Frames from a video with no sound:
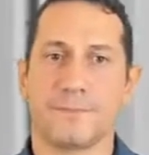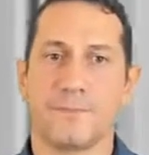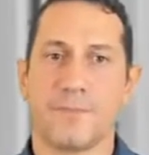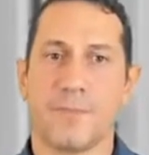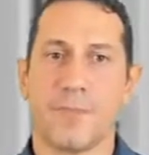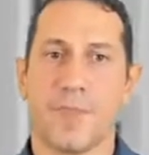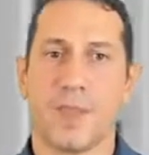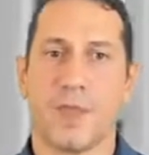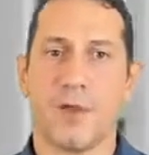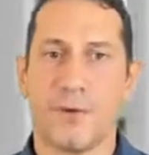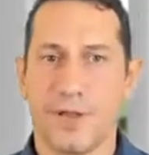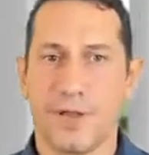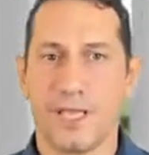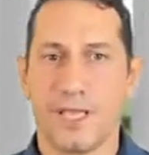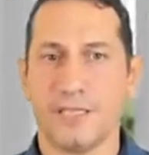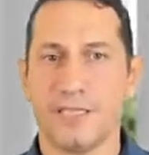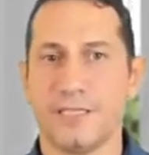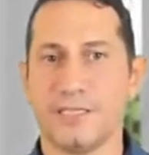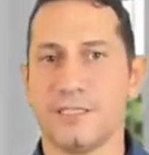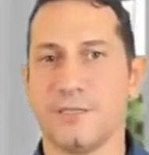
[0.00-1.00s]
rate
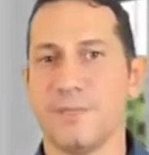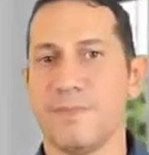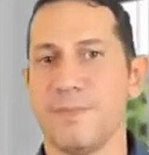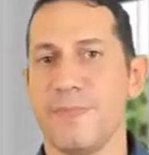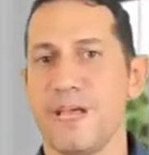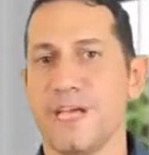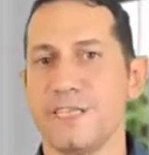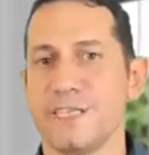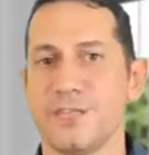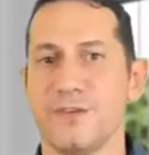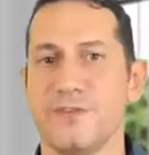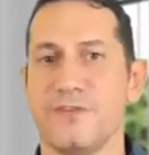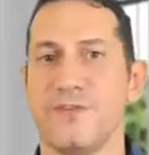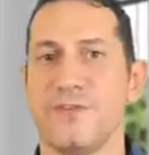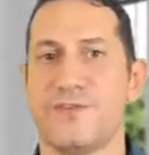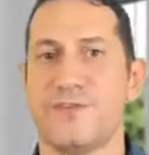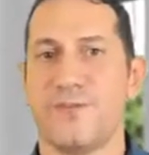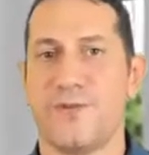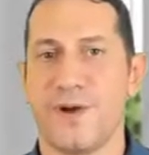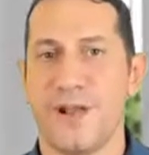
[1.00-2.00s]
is a measure of a
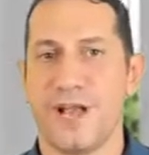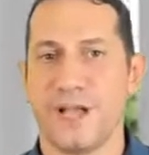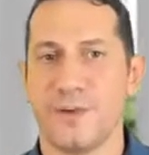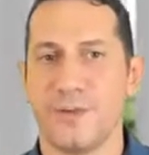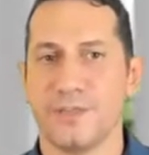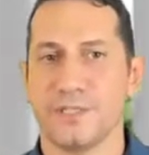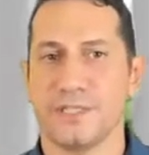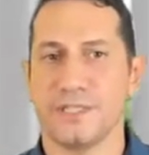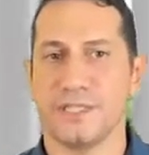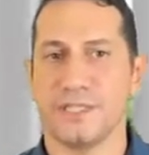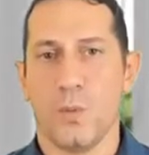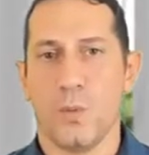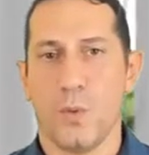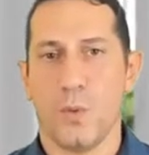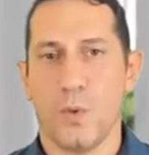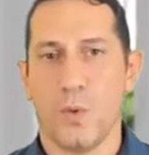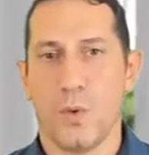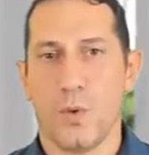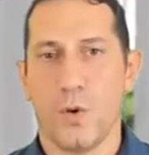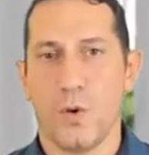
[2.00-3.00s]
frequency
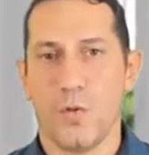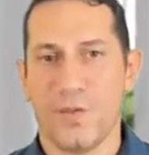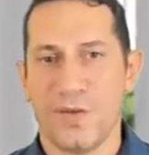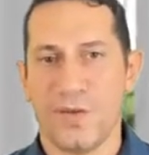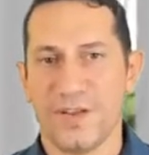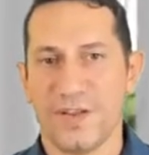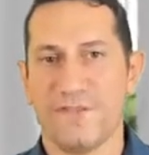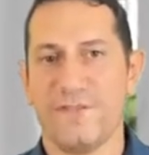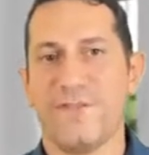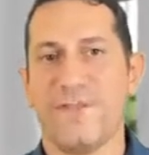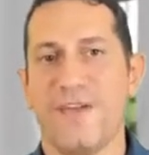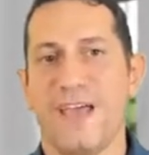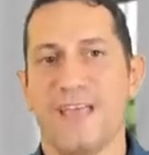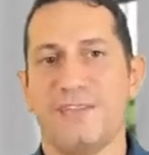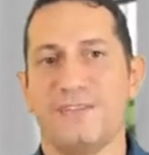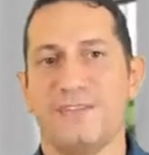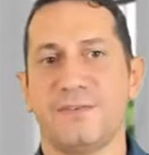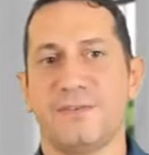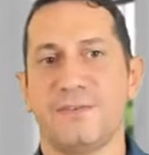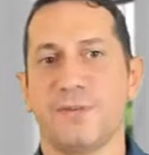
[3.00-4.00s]
of an
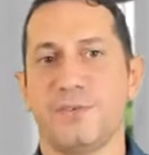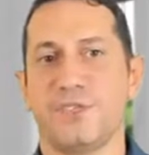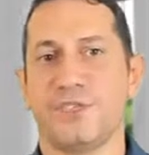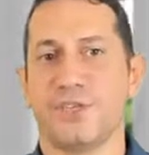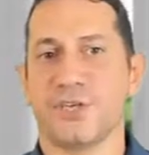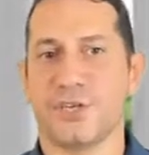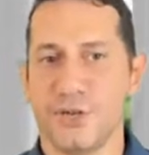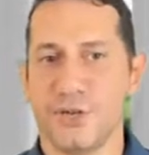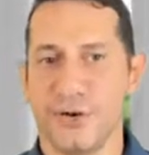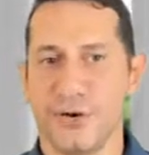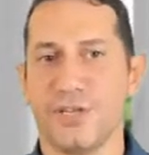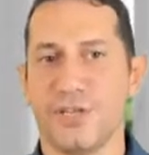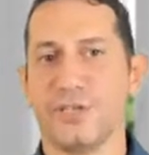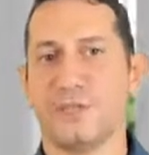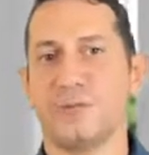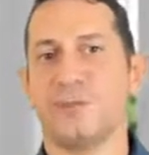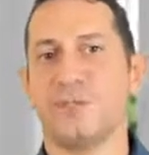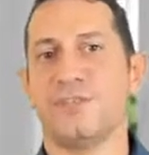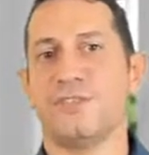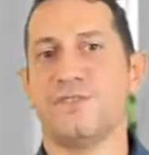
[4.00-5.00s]
event which occur
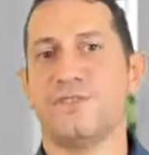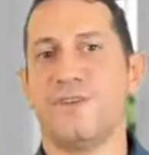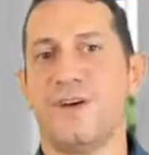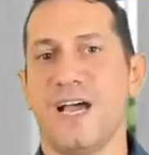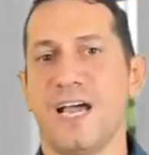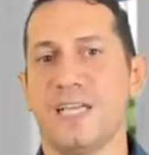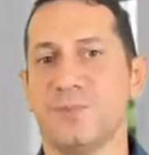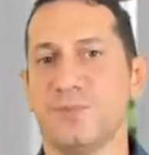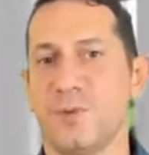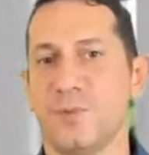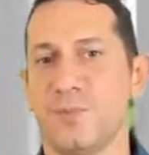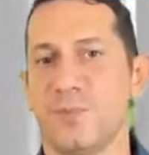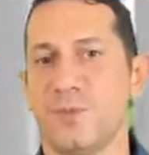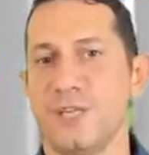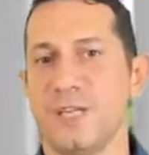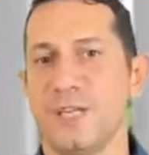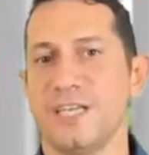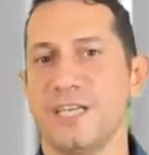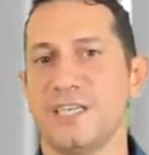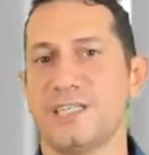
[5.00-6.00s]
into a defined
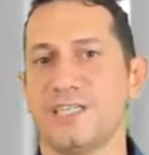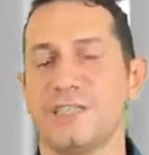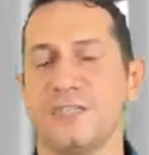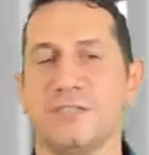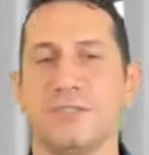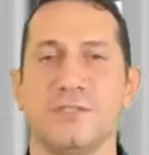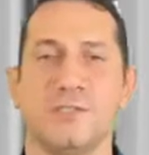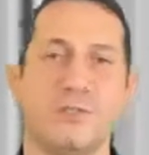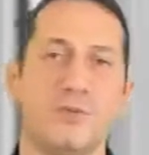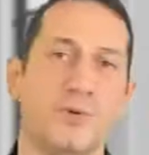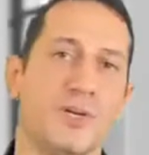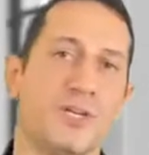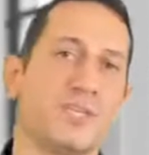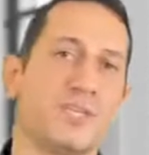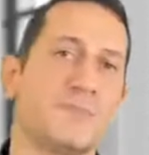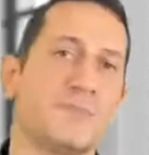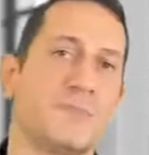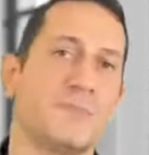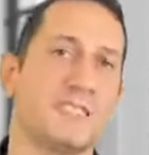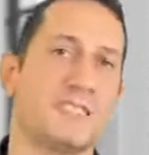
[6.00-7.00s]
population during a
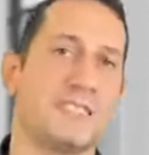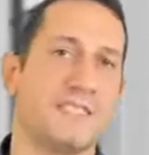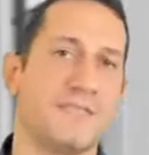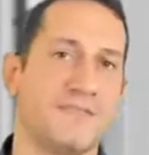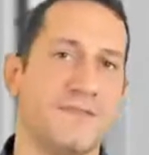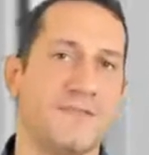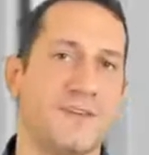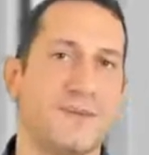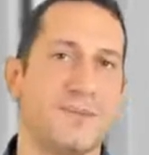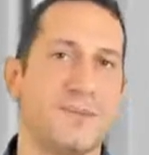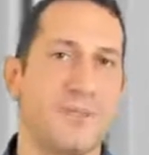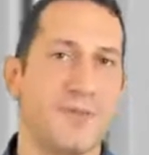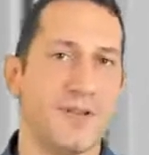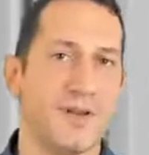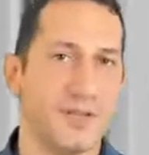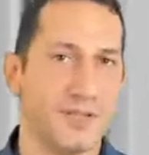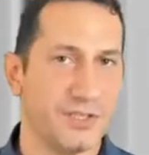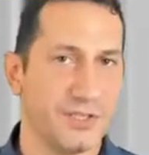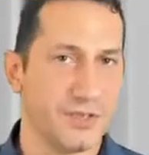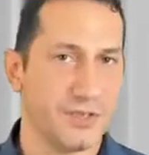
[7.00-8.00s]
specific
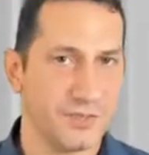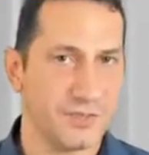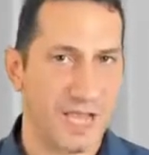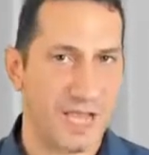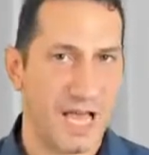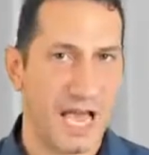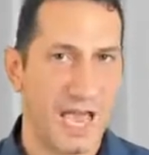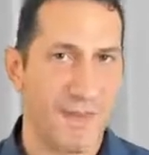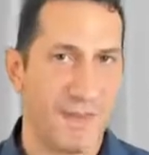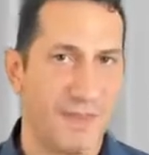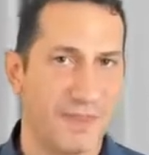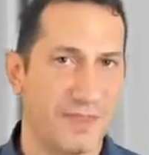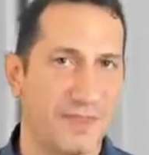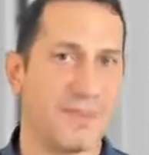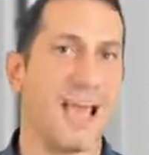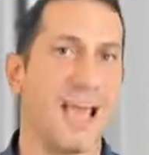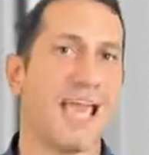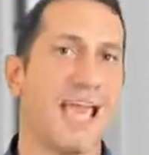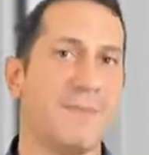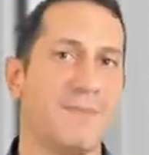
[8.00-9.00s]
period of time. And
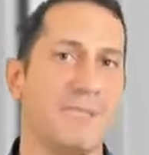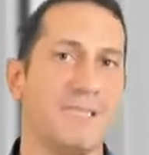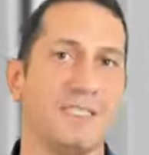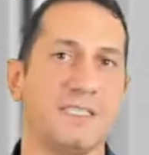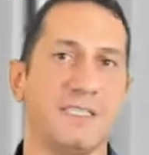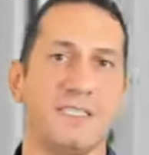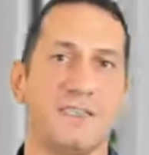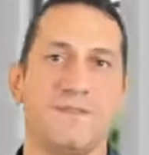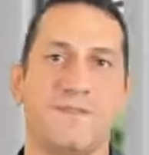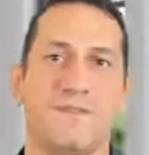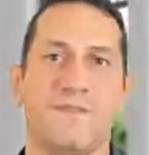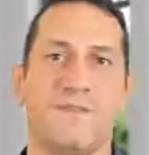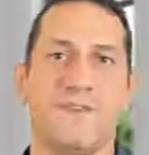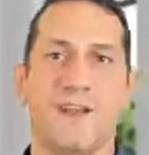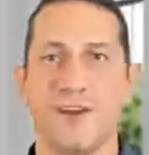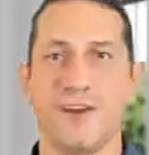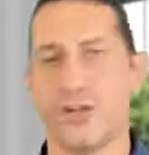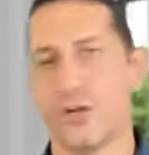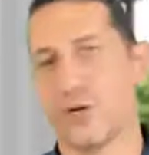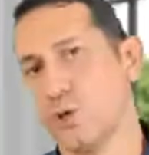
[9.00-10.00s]
time is the
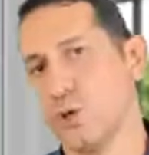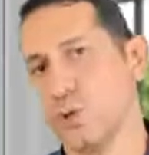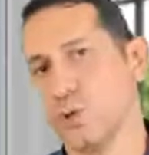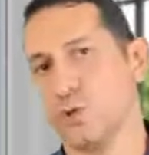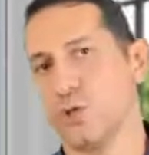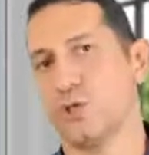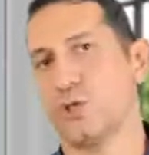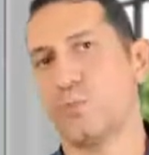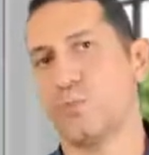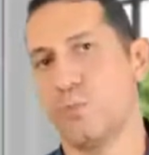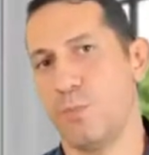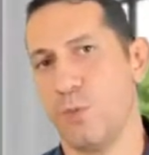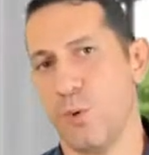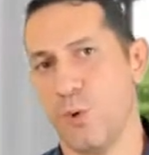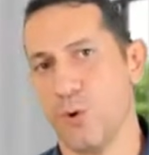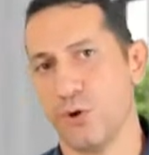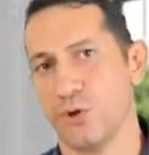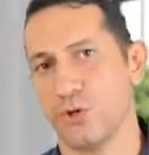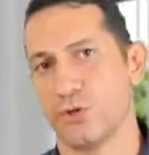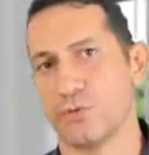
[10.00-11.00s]
very crucial
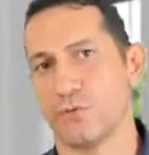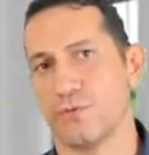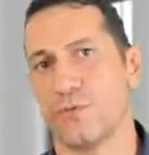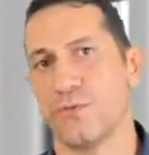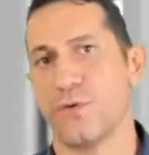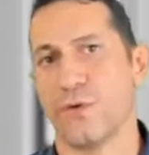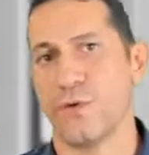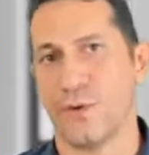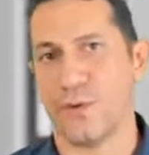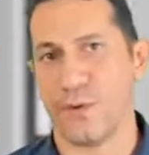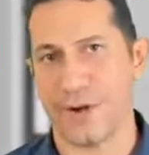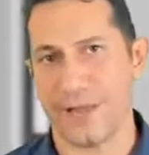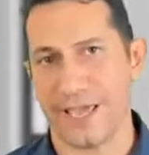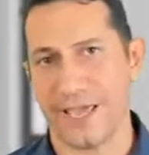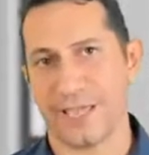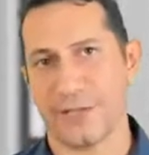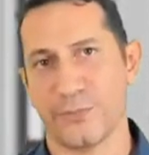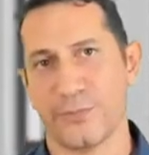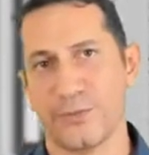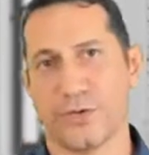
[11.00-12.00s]
point for a
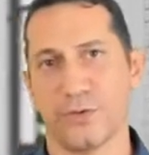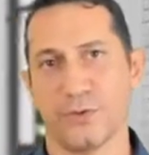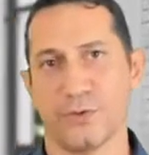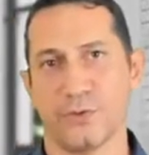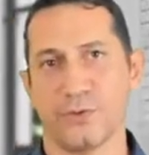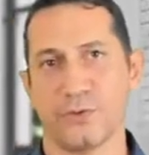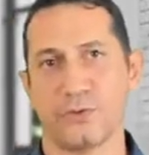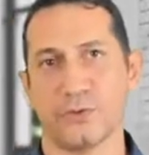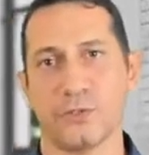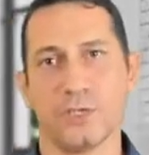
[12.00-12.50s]
rate because